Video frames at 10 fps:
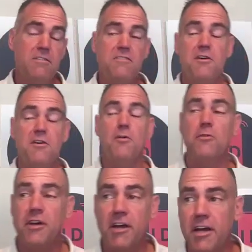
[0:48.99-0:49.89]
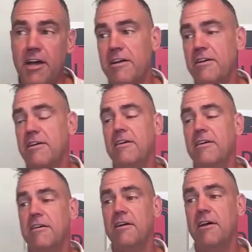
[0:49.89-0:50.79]
So,
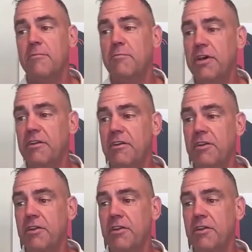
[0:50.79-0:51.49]
but